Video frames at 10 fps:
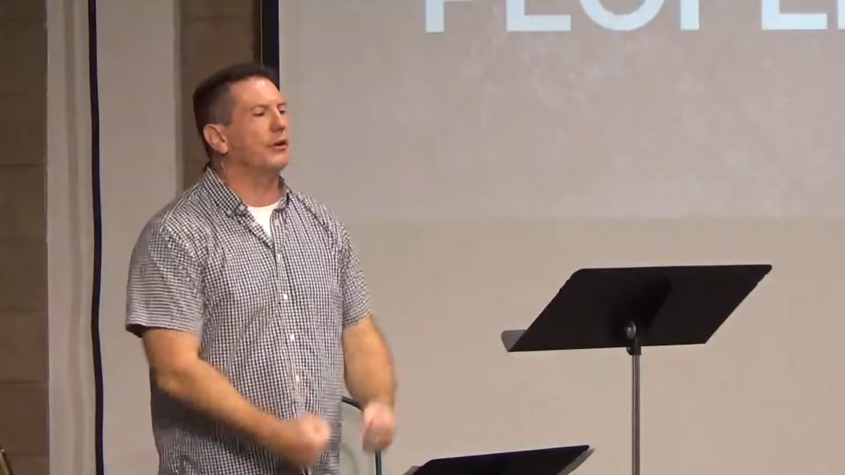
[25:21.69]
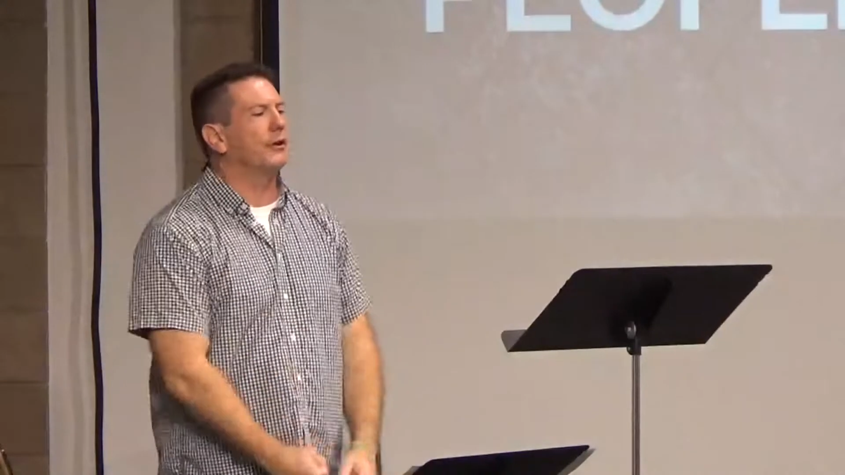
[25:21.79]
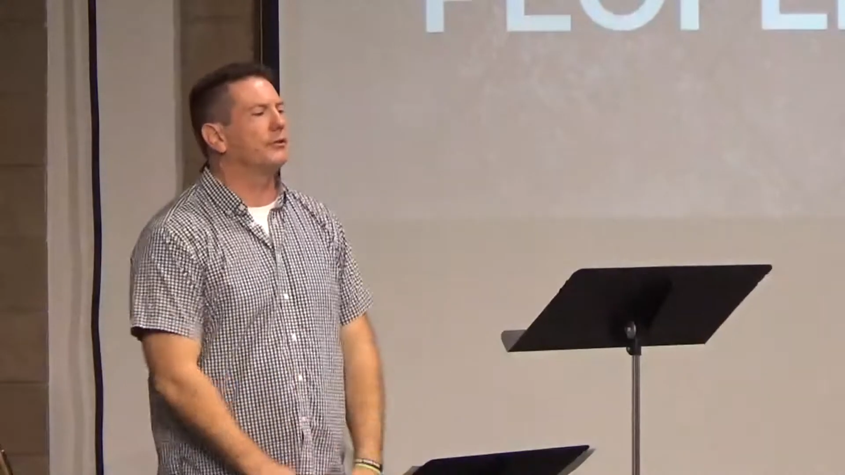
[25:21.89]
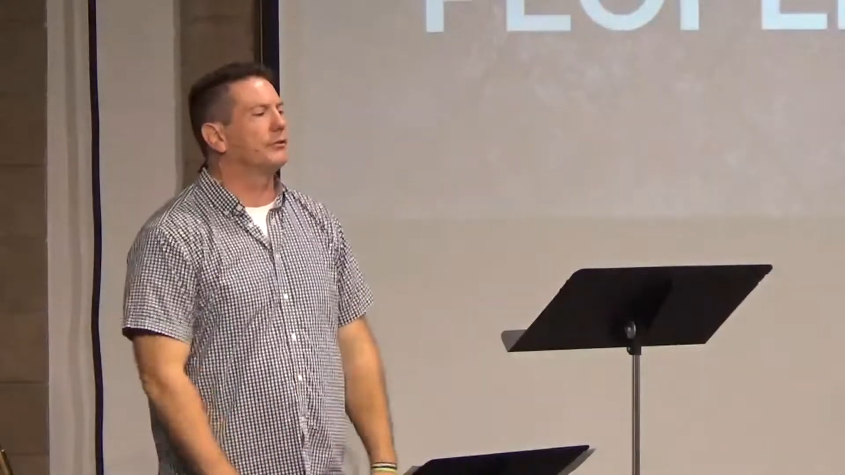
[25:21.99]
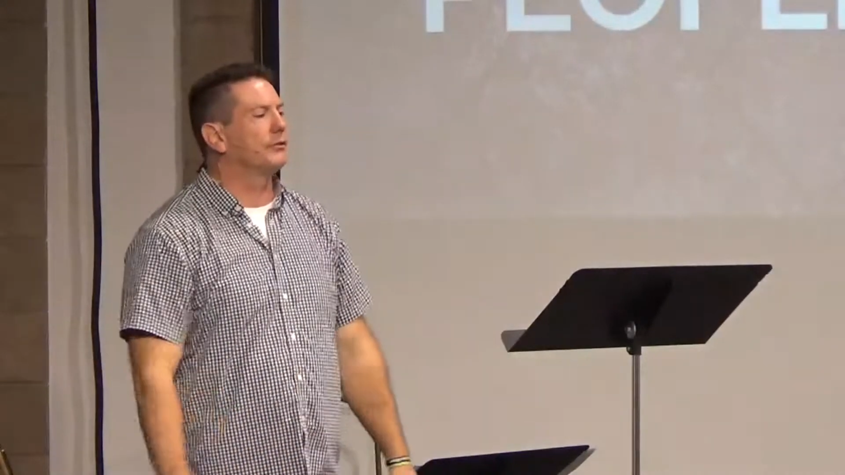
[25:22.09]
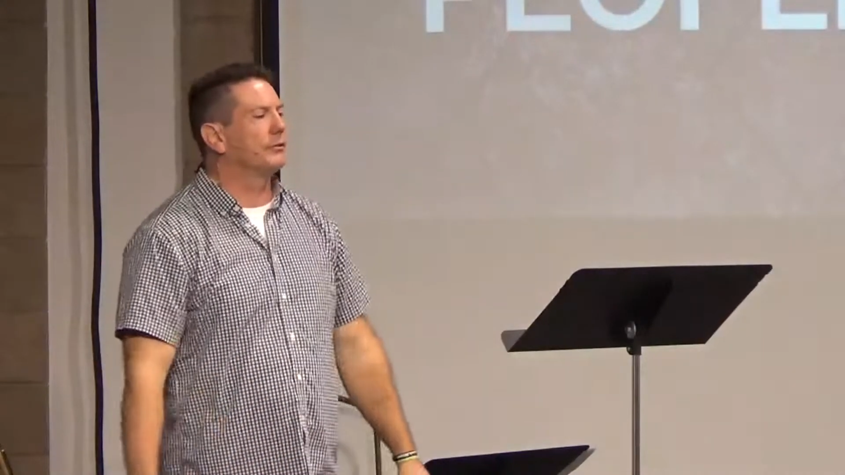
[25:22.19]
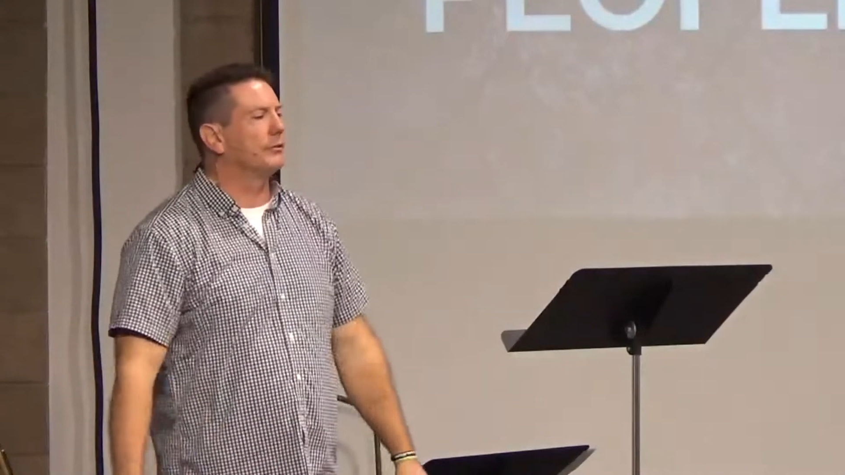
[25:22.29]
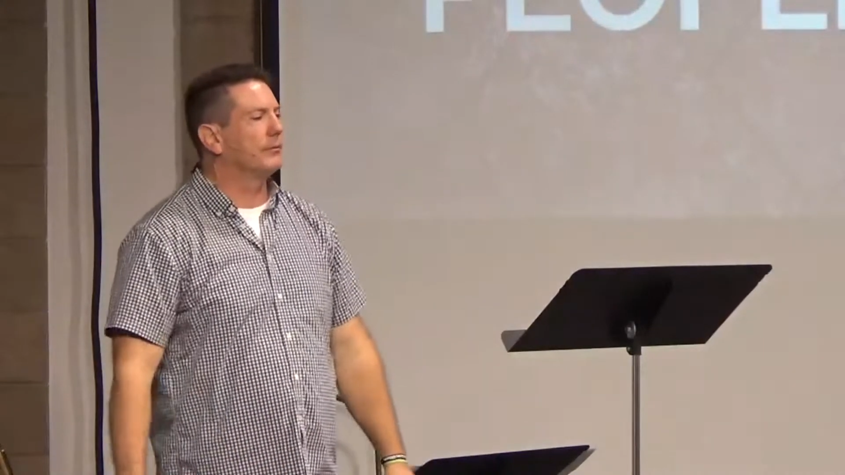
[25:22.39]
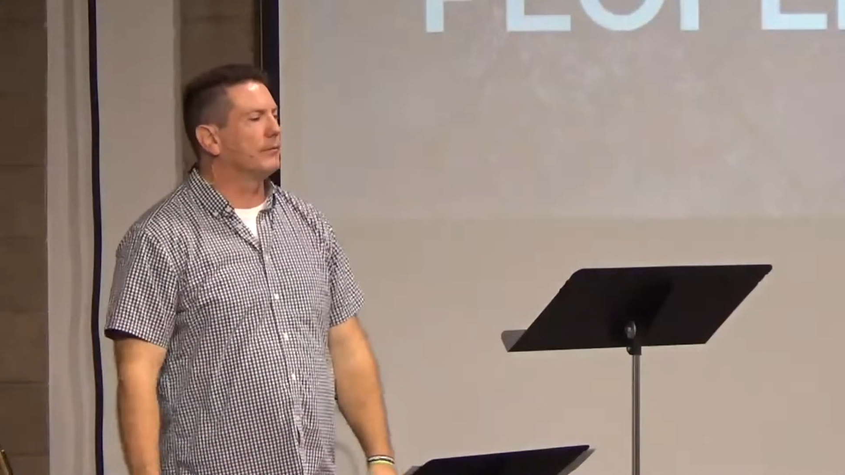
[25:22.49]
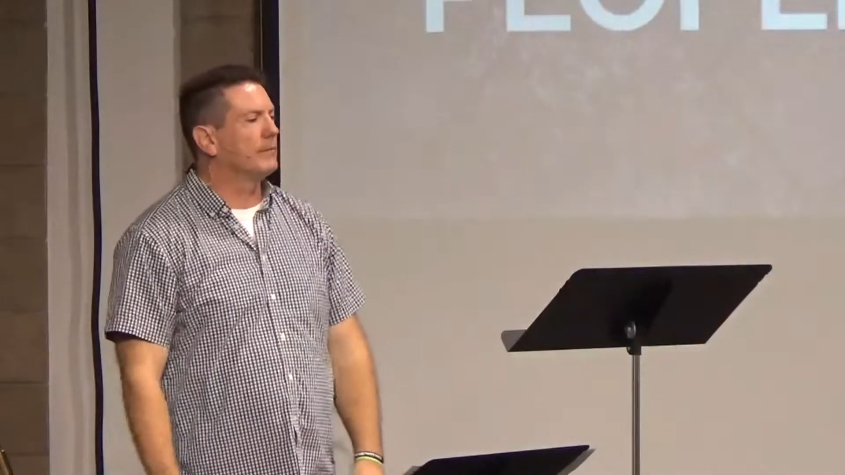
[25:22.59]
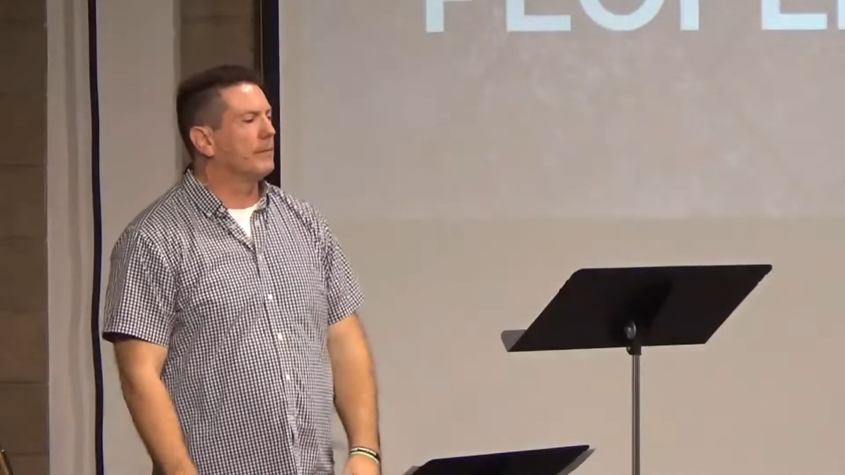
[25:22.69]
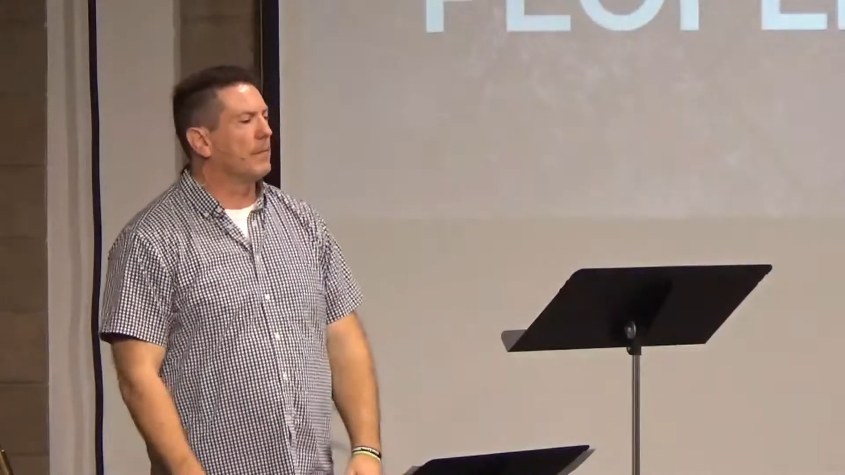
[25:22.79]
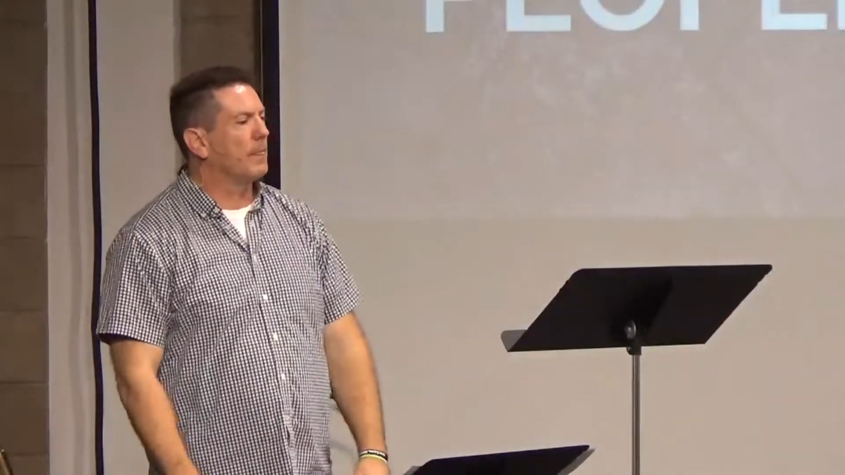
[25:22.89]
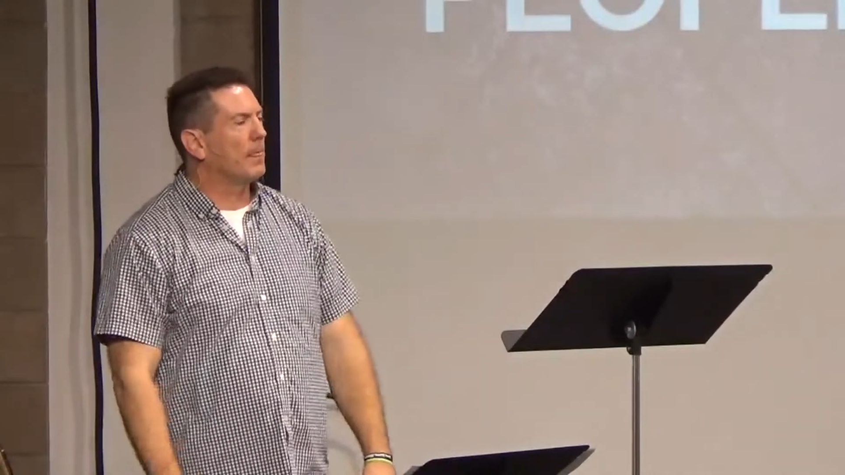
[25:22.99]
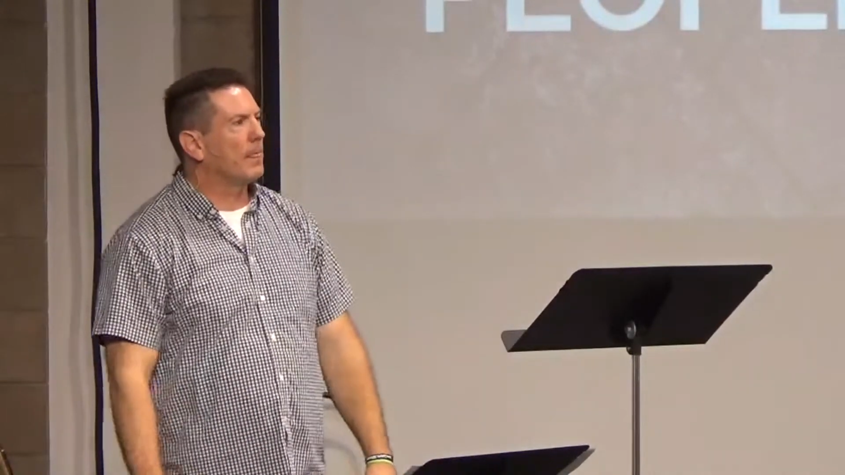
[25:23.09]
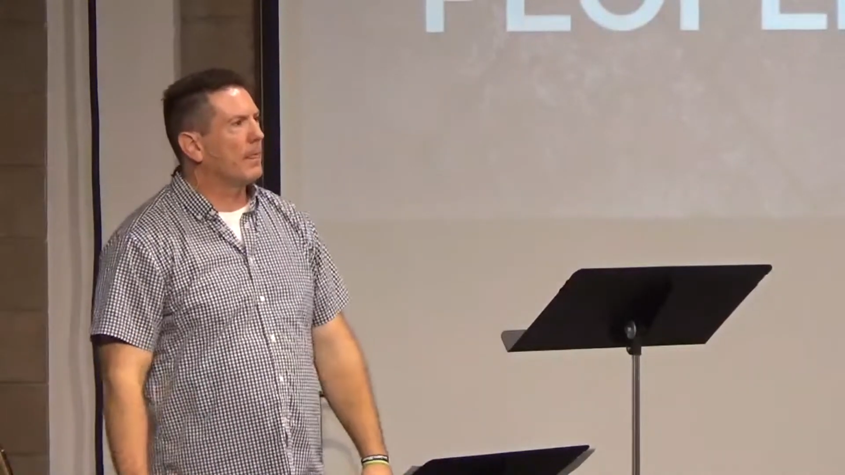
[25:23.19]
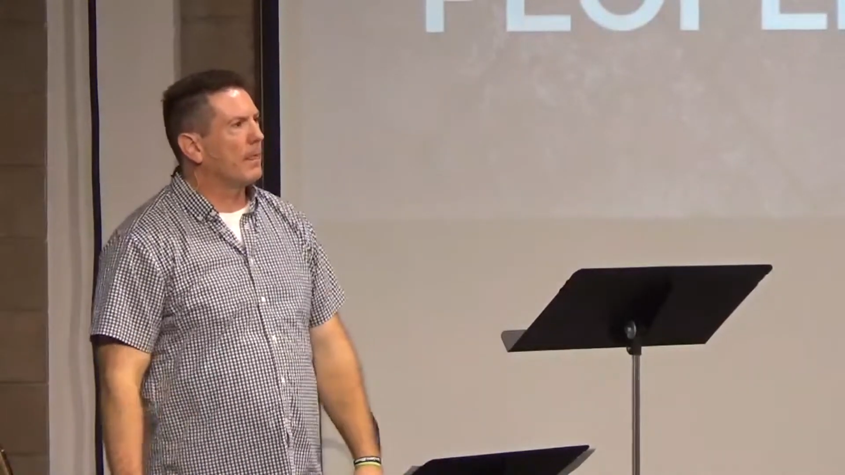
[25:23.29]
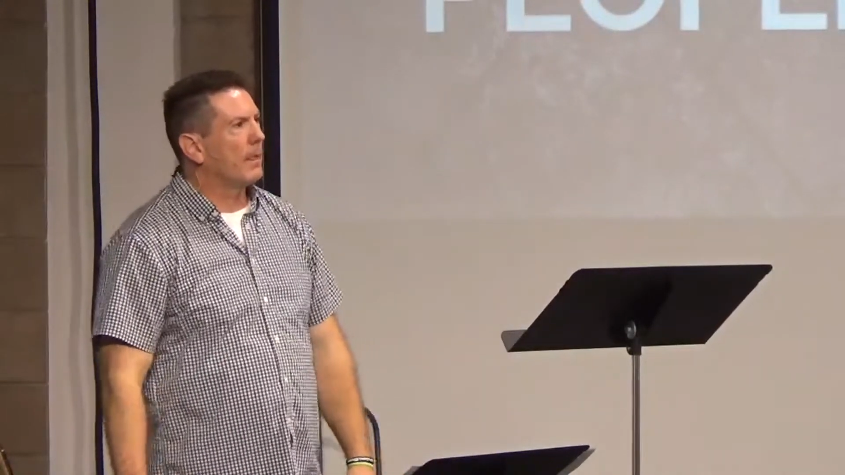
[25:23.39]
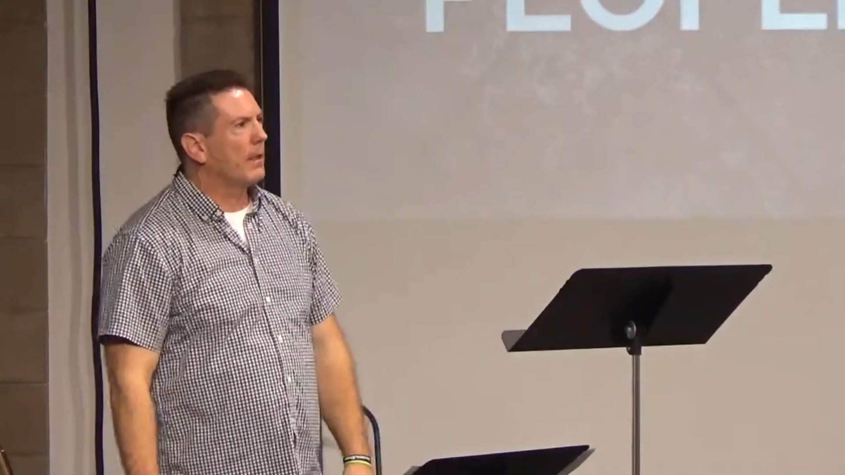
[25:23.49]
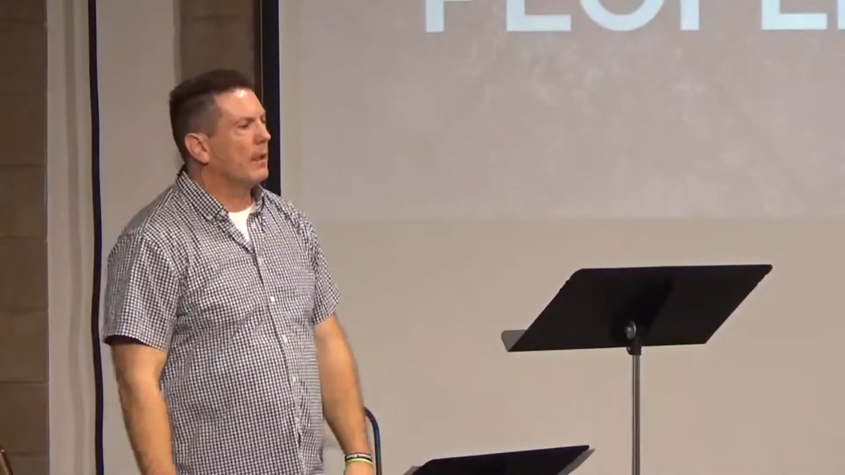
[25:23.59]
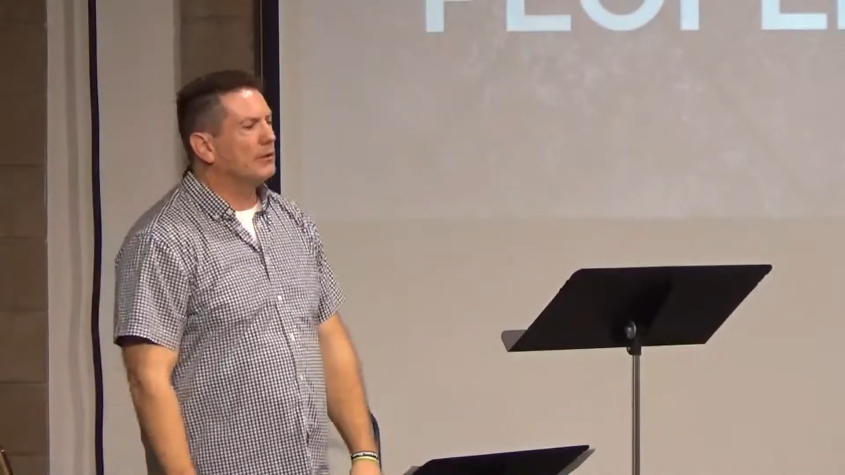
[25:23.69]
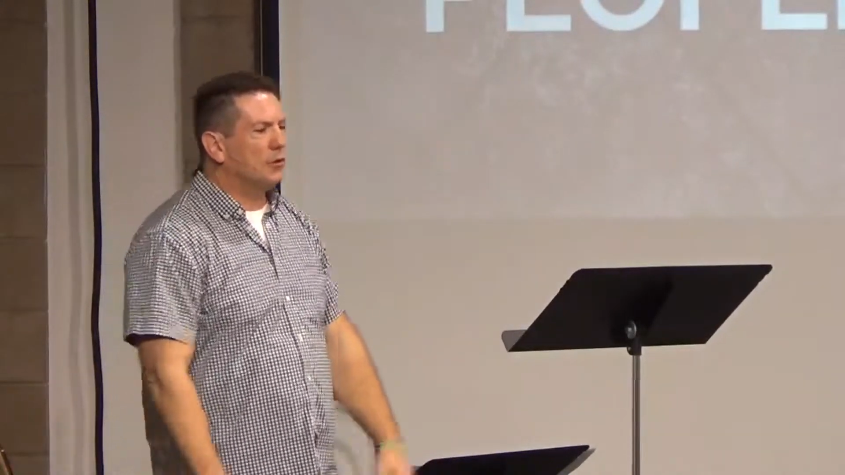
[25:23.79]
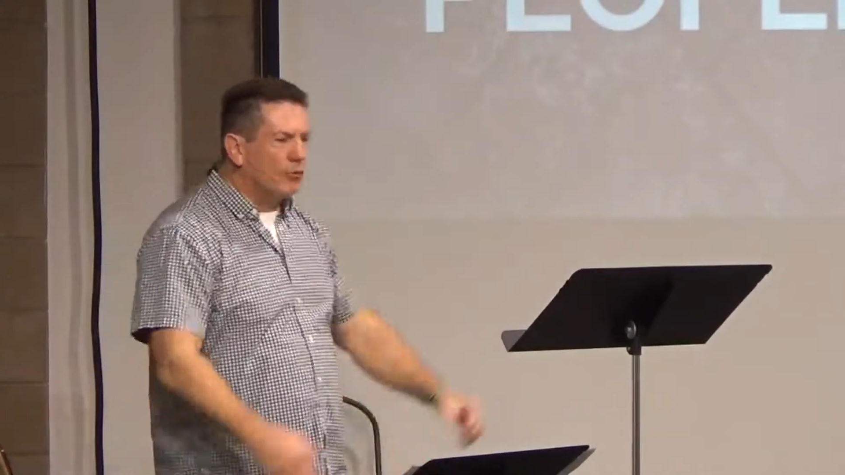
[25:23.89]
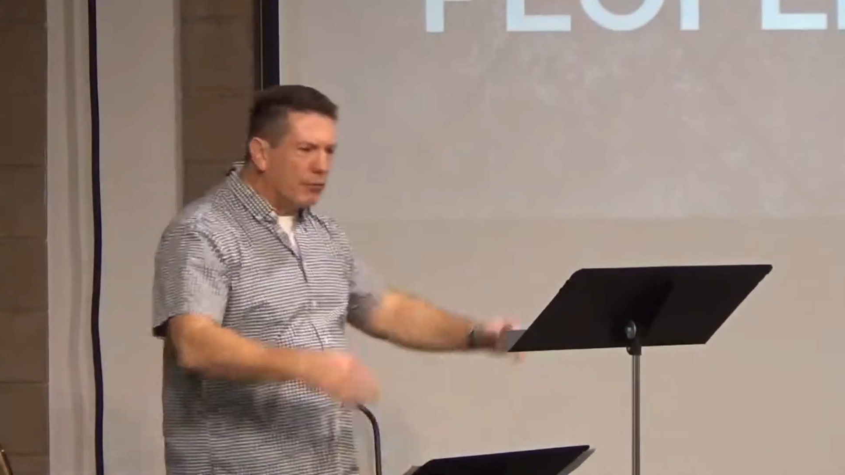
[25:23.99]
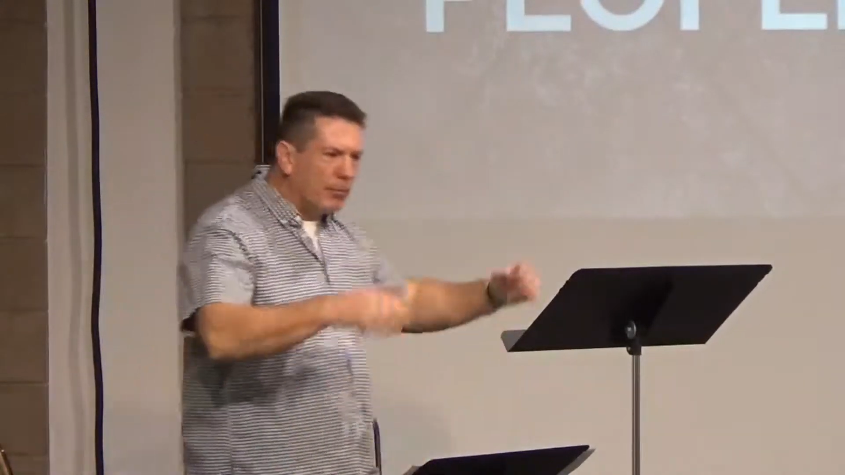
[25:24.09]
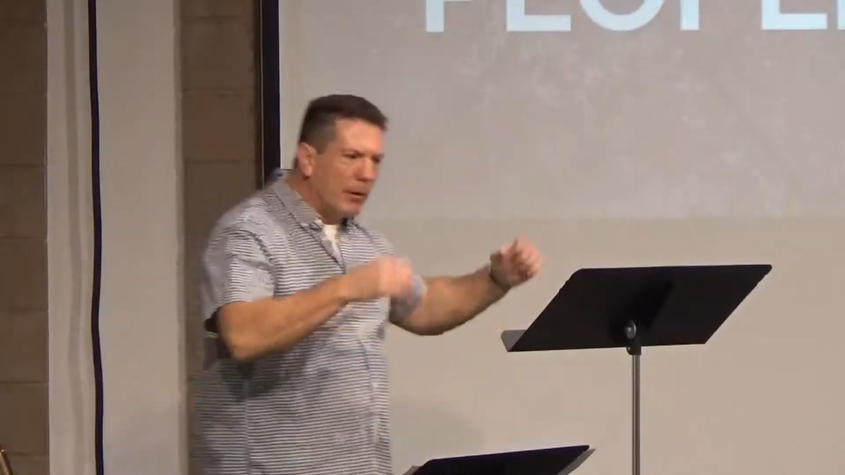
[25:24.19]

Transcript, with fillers: us. And so, from